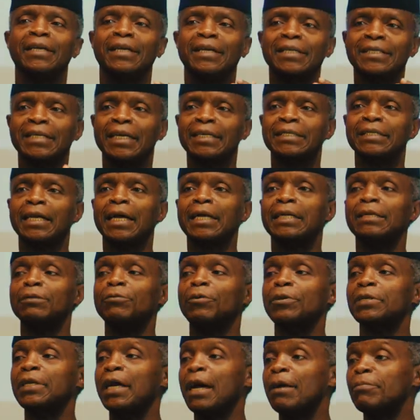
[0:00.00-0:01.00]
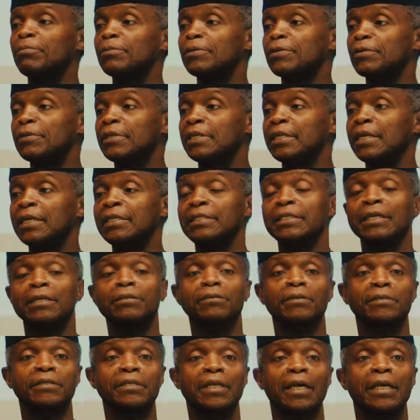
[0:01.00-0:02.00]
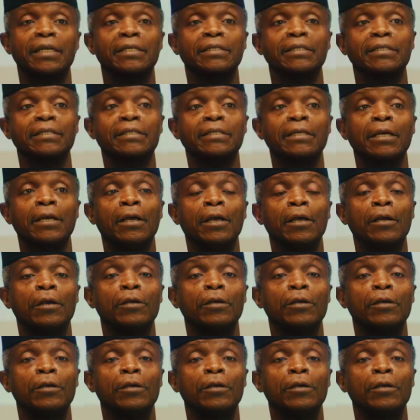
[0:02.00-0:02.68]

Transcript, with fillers: is exactly what happened to the Asian societies.